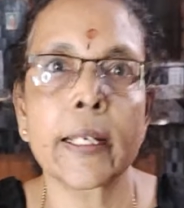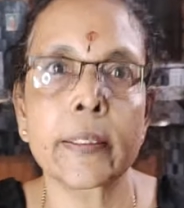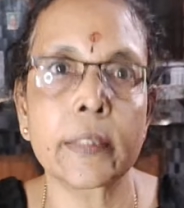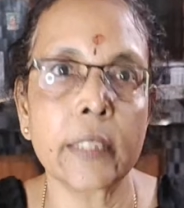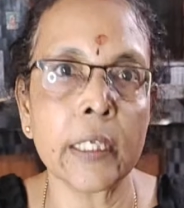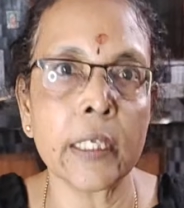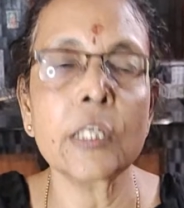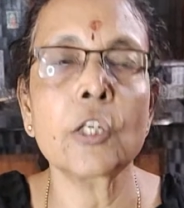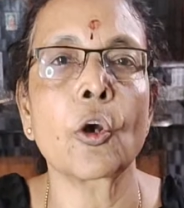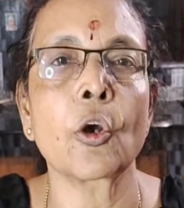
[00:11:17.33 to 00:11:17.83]

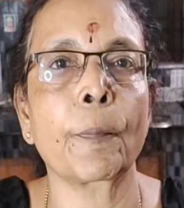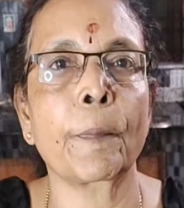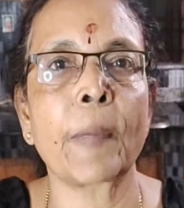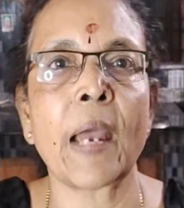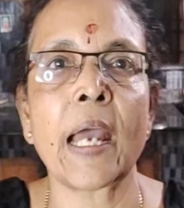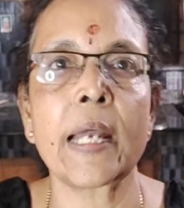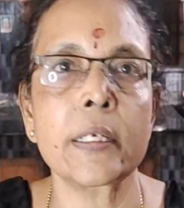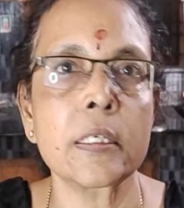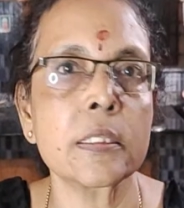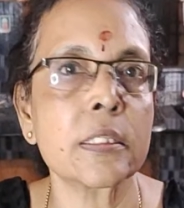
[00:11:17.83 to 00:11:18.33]
And then your
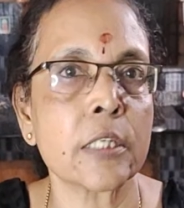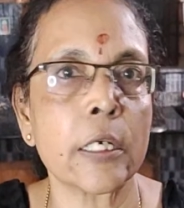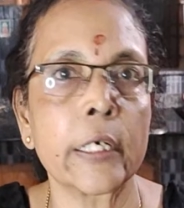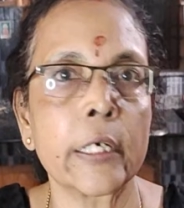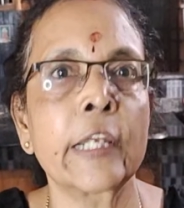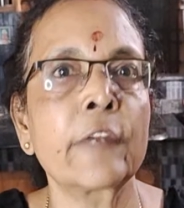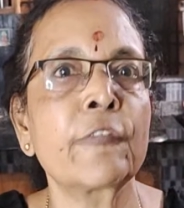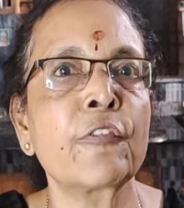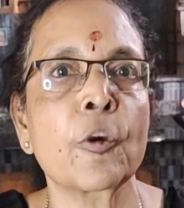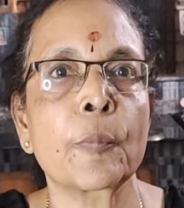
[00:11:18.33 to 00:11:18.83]
pan is
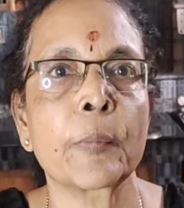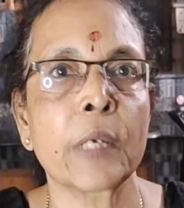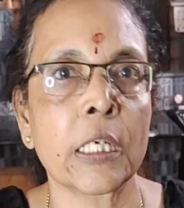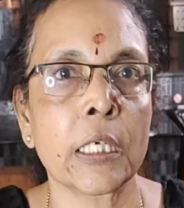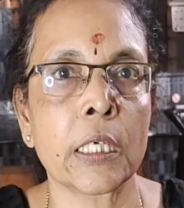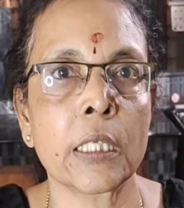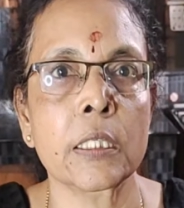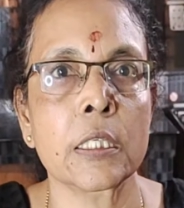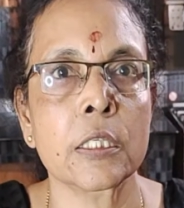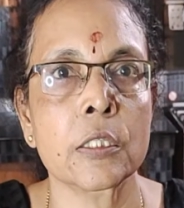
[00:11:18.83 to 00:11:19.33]
ready for
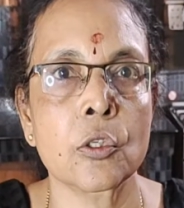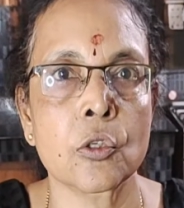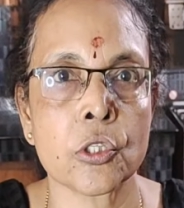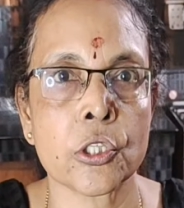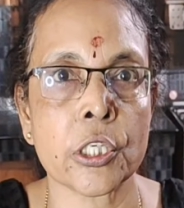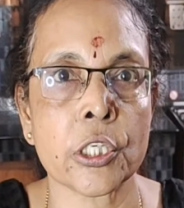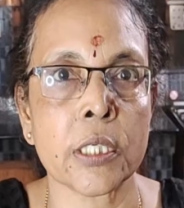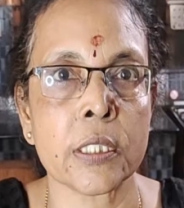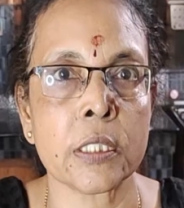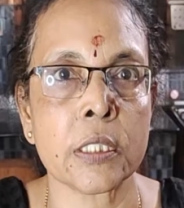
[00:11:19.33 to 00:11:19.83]
making the
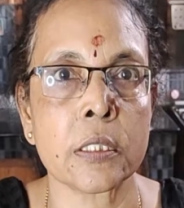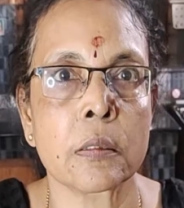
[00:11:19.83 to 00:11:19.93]
doshas.